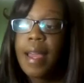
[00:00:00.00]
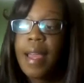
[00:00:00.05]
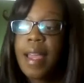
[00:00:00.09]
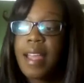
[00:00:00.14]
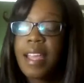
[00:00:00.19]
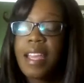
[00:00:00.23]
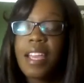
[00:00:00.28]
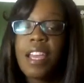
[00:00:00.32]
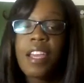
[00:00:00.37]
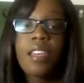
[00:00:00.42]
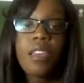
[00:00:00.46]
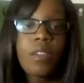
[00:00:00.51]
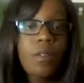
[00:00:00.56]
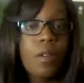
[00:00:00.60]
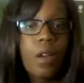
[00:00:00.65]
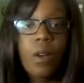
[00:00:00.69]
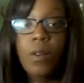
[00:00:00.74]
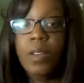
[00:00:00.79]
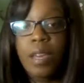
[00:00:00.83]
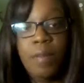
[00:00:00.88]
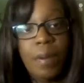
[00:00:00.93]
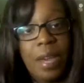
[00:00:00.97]
And you
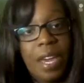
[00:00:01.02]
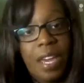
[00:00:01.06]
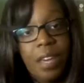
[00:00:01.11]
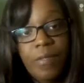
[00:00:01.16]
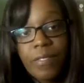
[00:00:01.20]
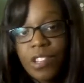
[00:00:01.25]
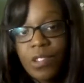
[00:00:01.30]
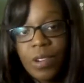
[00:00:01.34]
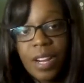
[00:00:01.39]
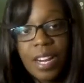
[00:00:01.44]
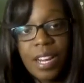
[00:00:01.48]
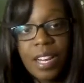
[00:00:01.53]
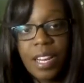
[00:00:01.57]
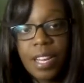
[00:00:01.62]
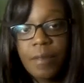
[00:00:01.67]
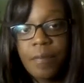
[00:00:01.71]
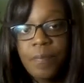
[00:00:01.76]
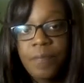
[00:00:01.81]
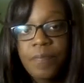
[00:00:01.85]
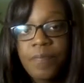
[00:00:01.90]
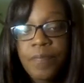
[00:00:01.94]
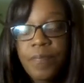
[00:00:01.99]
don't get paid for training.